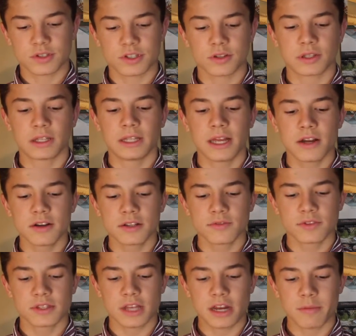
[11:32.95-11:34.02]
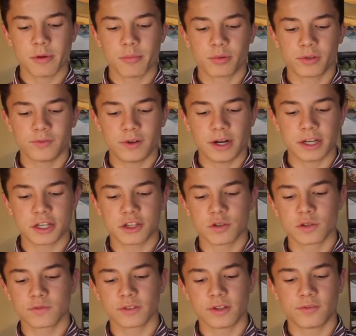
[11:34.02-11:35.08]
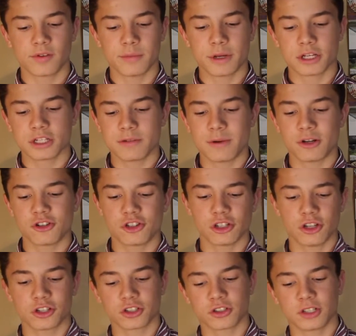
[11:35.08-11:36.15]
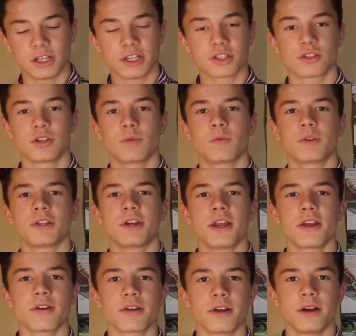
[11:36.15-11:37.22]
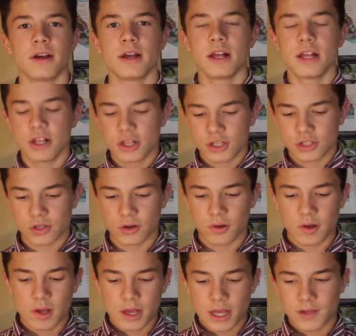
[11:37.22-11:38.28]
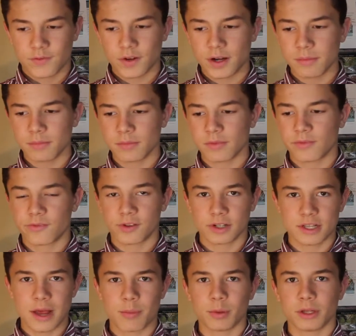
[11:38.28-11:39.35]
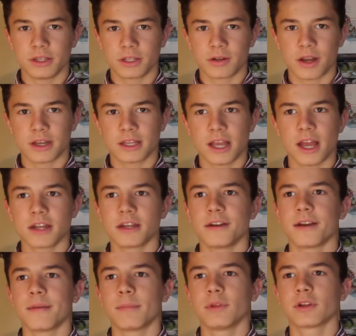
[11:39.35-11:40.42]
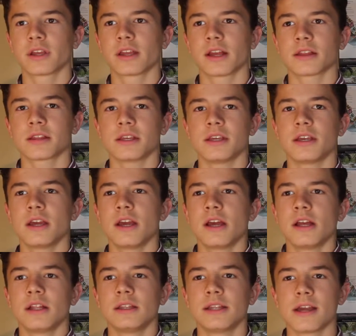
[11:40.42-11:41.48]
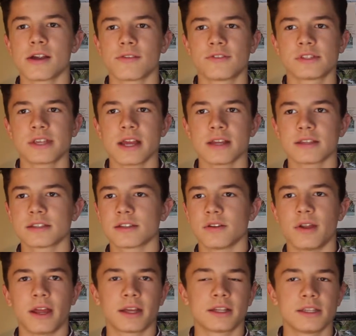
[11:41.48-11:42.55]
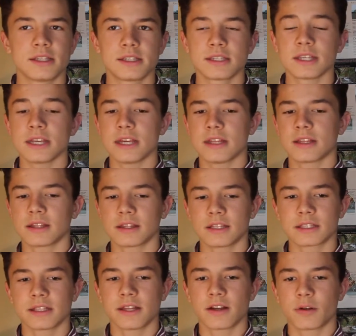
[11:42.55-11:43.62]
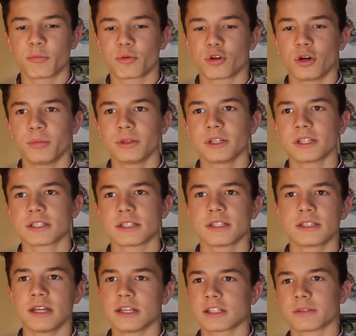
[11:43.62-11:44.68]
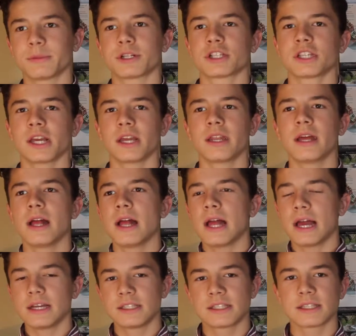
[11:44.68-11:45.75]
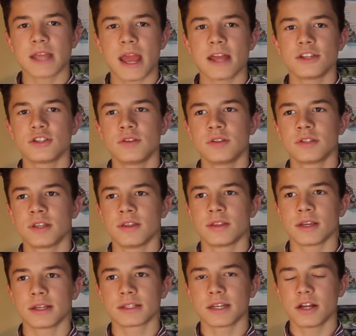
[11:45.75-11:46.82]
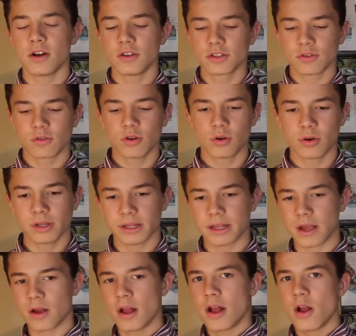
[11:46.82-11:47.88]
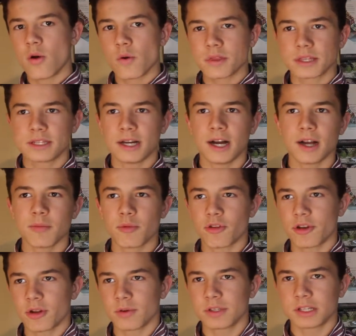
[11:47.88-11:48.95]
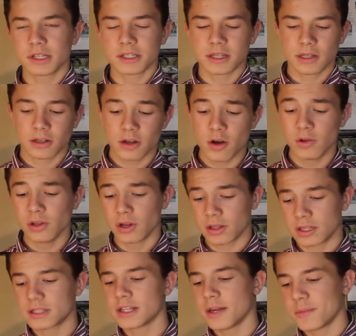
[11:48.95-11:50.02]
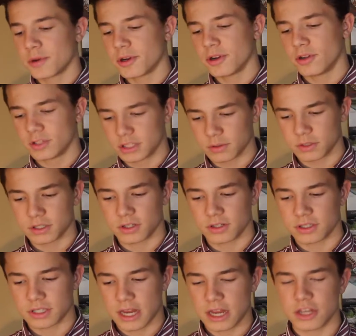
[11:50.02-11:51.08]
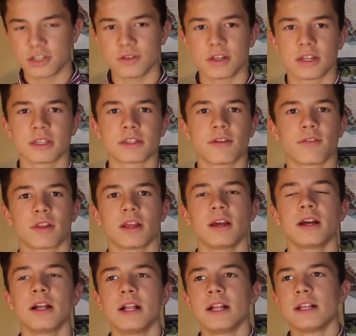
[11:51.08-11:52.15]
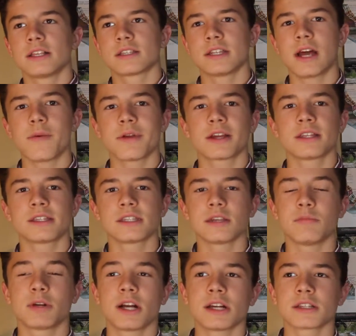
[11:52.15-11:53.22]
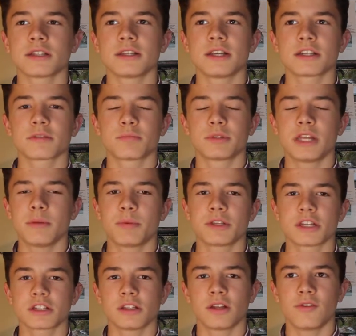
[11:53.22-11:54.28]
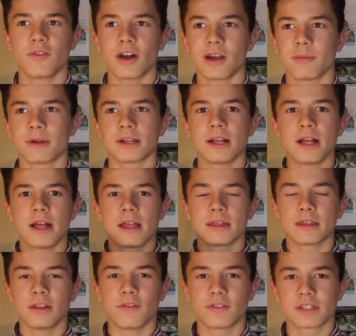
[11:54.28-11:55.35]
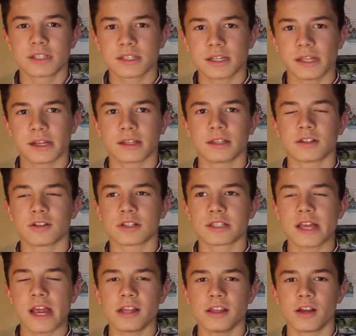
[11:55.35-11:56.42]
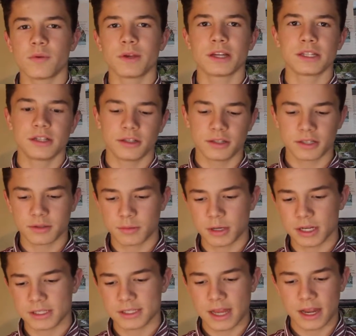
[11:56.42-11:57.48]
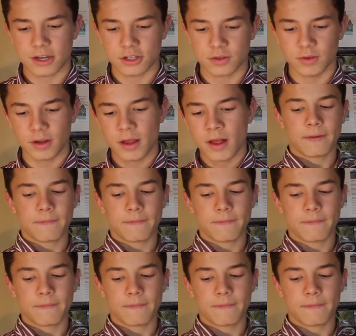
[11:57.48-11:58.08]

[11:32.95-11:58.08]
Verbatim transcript: So the layers of sediment provide useful information about geological history within an area. So if I'm, for example, in the Grand Canyon and I'm looking at the layer of sandstone, I can see that this layer probably, since it has so much sand, had sand dunes and things. And I also correlate that with the time period it was in. Say, look, oh look, this time period also was all sand dune and stuff like that. So now we can see, because of the depositional environment of like that there's sand there, we can tell that there's been a sand dune.